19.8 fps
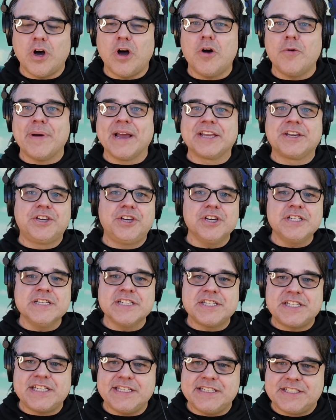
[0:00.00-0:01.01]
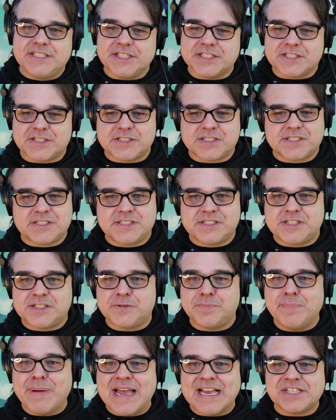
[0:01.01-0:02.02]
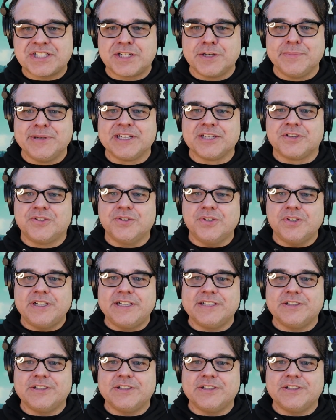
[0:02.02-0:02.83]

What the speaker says: Oh my goodness, she just smashed him in good.